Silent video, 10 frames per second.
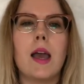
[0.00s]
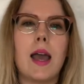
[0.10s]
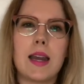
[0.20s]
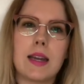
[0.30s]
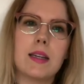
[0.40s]

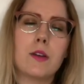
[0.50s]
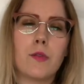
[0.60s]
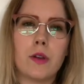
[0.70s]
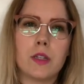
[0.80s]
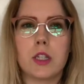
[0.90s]
and I did
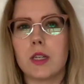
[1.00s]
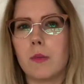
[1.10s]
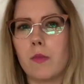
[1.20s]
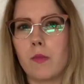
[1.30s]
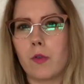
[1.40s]
finish
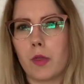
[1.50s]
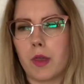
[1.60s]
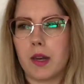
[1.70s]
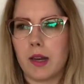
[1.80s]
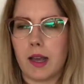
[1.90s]
them
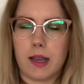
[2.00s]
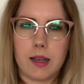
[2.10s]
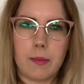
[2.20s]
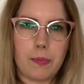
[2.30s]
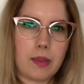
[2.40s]
within
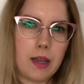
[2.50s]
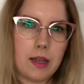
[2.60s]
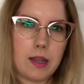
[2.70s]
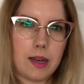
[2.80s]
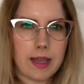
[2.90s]
like
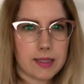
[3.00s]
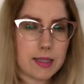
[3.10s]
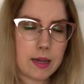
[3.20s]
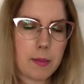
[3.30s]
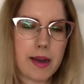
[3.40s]
less
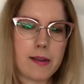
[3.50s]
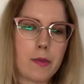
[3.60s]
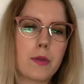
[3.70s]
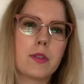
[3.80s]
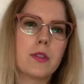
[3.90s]
than a
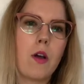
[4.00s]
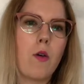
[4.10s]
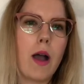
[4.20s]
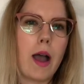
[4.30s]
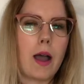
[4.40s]
month,
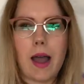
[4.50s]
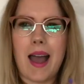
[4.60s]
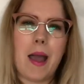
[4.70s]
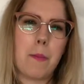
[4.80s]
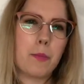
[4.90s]
so
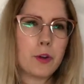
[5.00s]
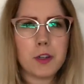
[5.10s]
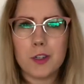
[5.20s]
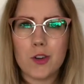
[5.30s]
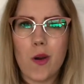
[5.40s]
I'm
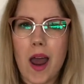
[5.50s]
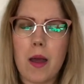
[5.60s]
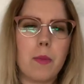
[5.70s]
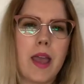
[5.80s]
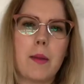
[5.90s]
pretty sure
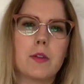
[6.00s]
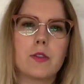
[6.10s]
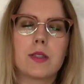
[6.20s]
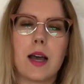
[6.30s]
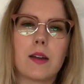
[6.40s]
I'll be able
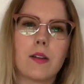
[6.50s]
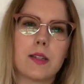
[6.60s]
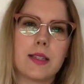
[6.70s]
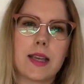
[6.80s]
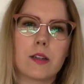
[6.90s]
to start on
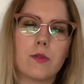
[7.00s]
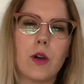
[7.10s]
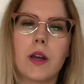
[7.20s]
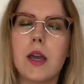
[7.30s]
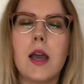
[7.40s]
the second
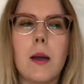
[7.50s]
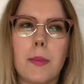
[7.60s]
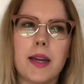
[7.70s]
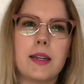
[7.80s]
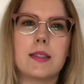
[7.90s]
one,
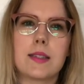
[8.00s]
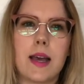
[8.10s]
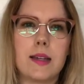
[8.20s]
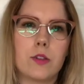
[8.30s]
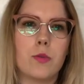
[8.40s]
but I
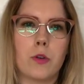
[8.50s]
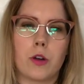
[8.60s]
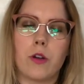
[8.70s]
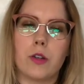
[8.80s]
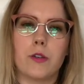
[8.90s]
decided to put
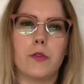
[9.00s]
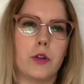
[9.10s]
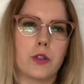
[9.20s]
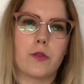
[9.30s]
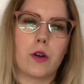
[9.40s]
only the
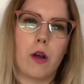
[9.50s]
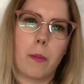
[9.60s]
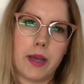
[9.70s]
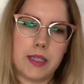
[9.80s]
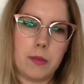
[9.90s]
first one
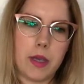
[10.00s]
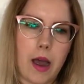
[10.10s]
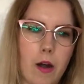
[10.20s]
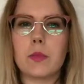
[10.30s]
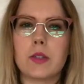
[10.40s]
on my
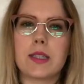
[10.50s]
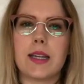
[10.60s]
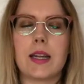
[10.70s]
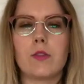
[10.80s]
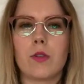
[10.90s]
TBR. The book
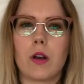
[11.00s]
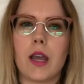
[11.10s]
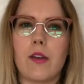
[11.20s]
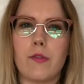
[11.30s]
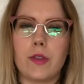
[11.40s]
that I do not
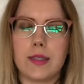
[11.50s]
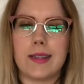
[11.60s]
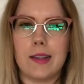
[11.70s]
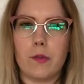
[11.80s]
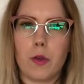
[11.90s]
have
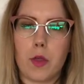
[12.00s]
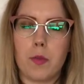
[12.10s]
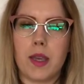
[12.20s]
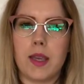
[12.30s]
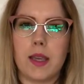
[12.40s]
physically with
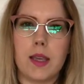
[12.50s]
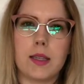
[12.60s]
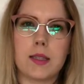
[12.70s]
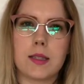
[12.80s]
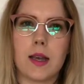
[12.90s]
me
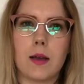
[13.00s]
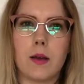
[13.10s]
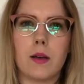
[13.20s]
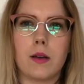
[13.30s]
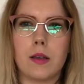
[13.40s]
is
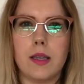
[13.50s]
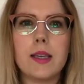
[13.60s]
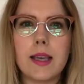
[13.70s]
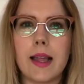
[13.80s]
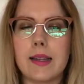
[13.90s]

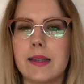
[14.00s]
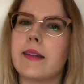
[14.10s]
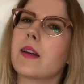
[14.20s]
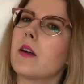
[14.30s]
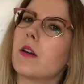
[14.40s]
eGalley
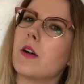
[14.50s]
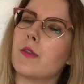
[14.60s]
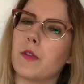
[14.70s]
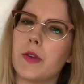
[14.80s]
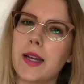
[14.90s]
that I got
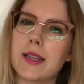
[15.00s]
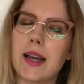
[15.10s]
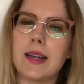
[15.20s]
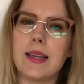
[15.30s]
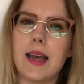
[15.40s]
off of
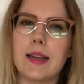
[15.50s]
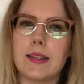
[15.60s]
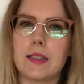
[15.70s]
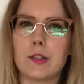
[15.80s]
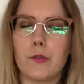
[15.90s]
NetGalley, and
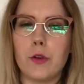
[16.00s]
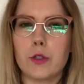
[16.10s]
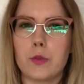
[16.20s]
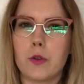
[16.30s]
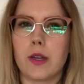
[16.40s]
it is the
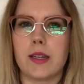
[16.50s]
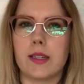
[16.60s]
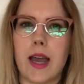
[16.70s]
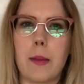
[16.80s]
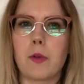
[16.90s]
first book in
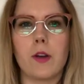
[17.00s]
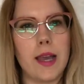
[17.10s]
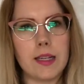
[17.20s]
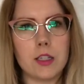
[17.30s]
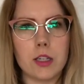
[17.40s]
the Time
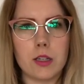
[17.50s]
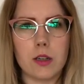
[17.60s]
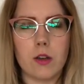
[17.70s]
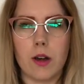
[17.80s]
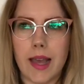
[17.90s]

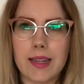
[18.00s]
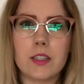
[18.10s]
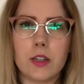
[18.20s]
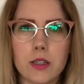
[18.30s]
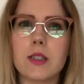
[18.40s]

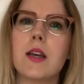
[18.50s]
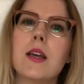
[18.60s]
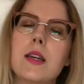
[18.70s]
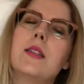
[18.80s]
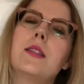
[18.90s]
Collectors
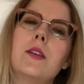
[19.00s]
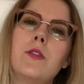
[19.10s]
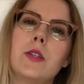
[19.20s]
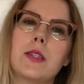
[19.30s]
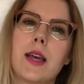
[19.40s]

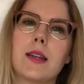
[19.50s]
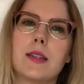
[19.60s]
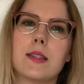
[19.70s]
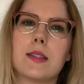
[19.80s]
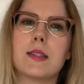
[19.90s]
series, and
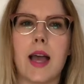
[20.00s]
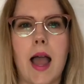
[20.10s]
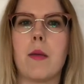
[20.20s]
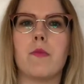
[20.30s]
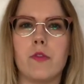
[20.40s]
it is
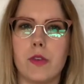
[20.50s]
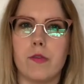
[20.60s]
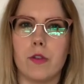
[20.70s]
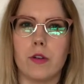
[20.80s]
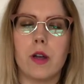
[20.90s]
Time
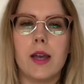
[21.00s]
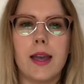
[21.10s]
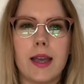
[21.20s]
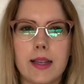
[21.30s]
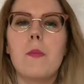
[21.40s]
Weaver.
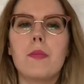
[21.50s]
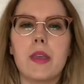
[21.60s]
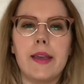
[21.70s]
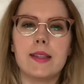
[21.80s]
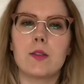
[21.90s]

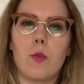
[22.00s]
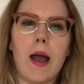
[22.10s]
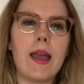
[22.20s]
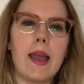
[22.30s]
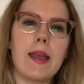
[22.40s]
It's a
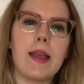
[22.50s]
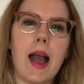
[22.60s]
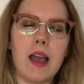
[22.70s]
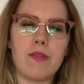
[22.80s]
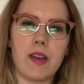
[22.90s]
YA
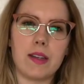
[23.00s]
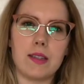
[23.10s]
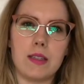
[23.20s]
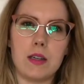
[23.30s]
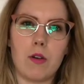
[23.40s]
high
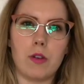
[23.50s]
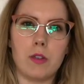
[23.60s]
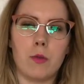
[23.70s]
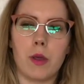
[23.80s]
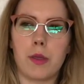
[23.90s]
fantasy
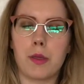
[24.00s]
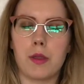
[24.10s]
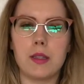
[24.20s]
novel with